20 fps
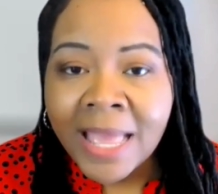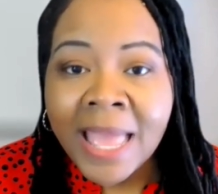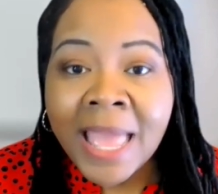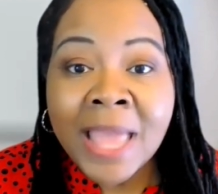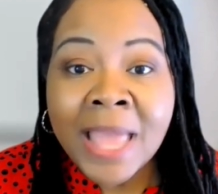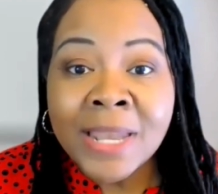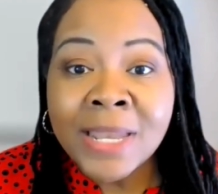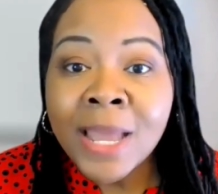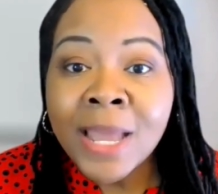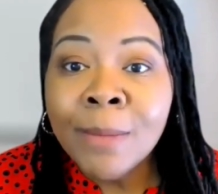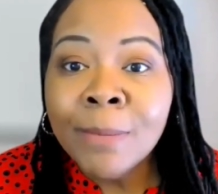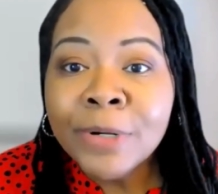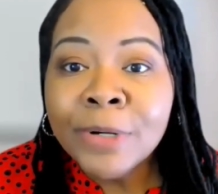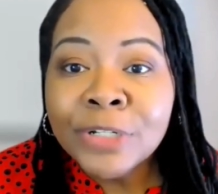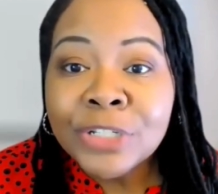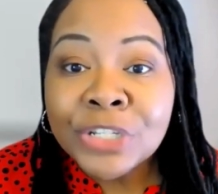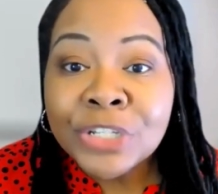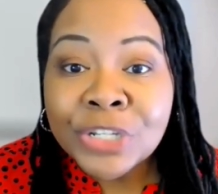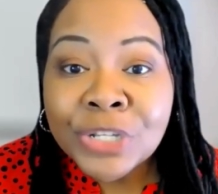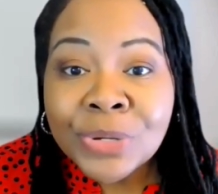And number
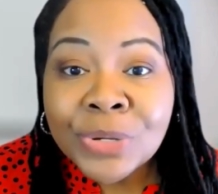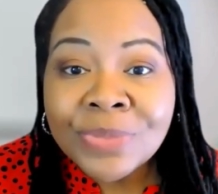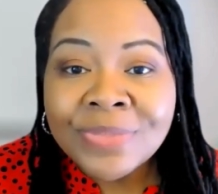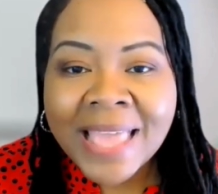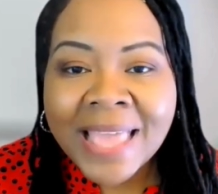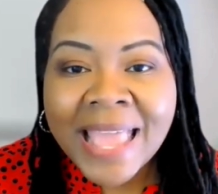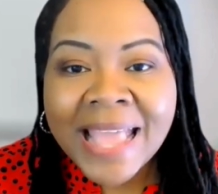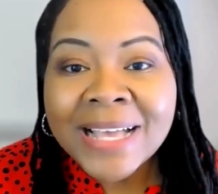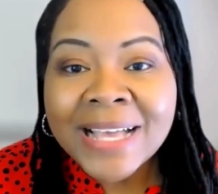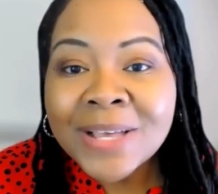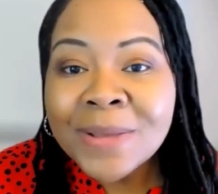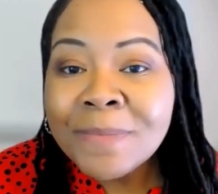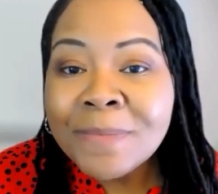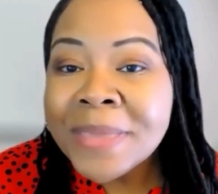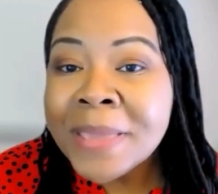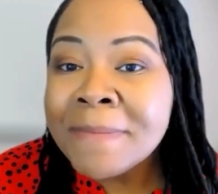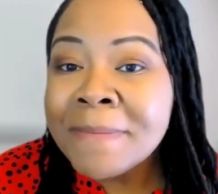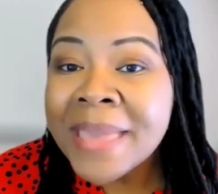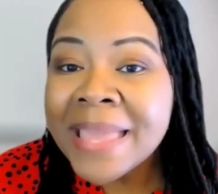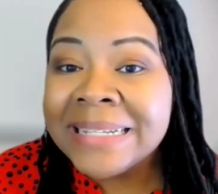2, they could
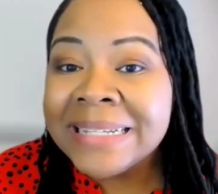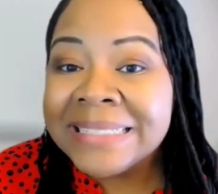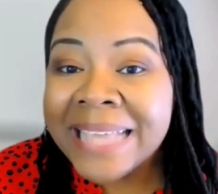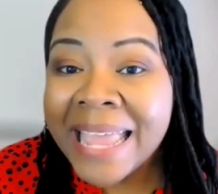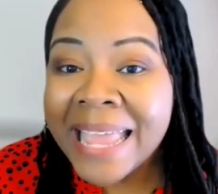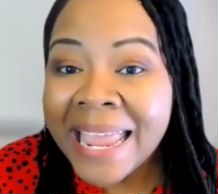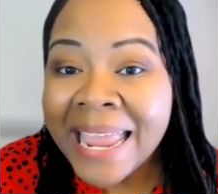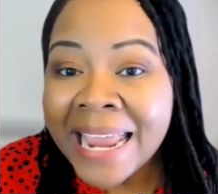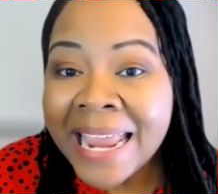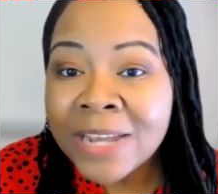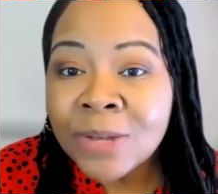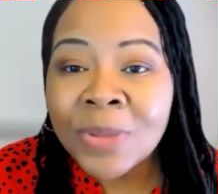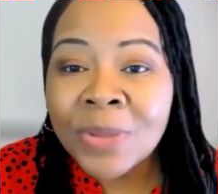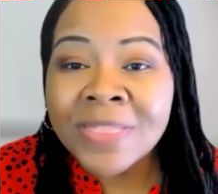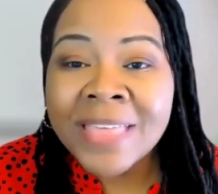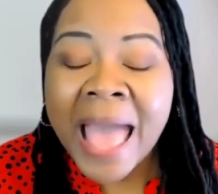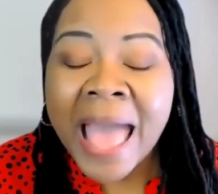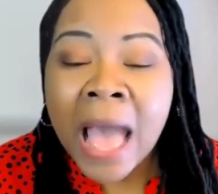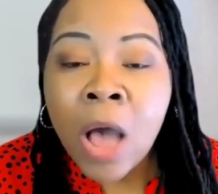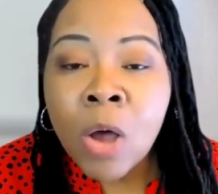be maintained
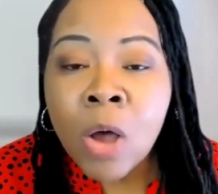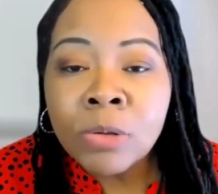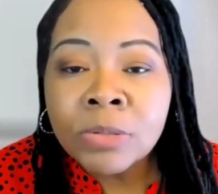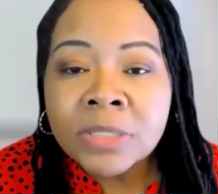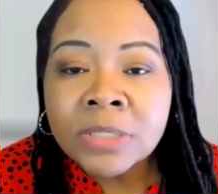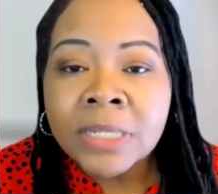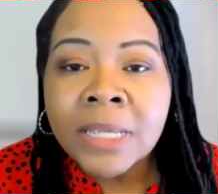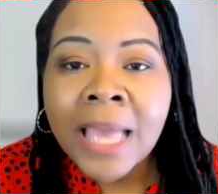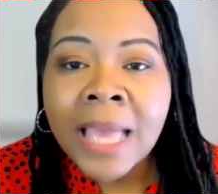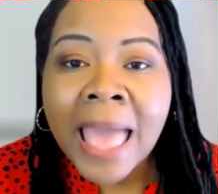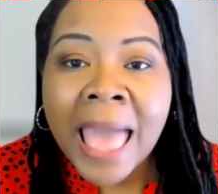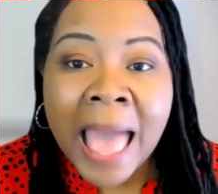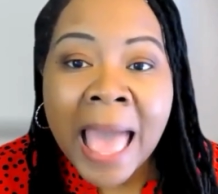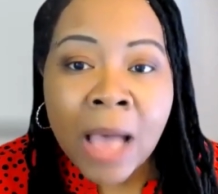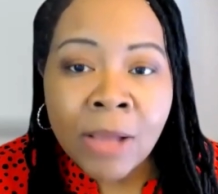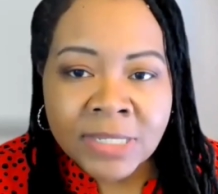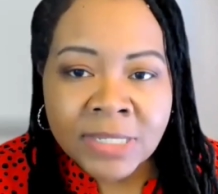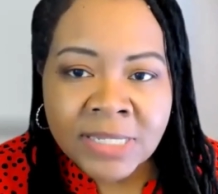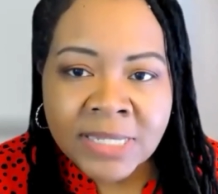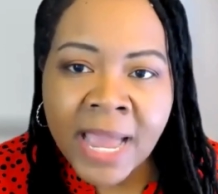without
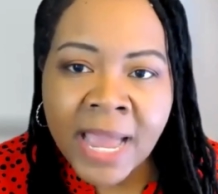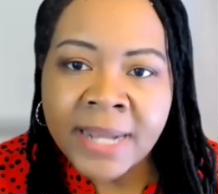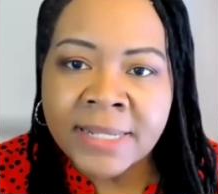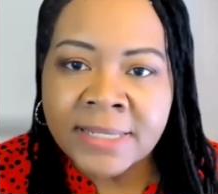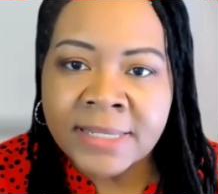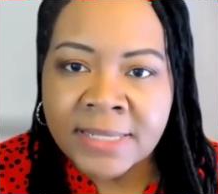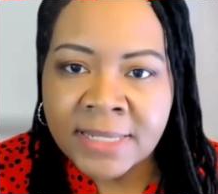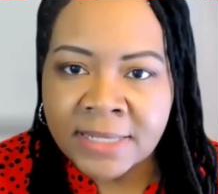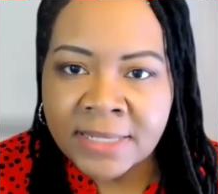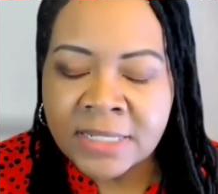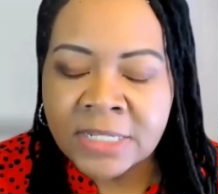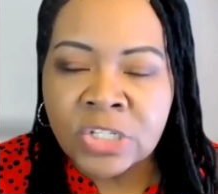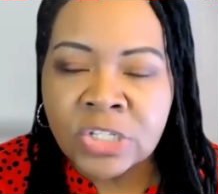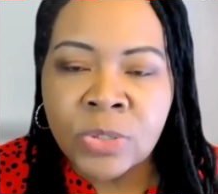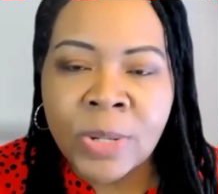outside assistance.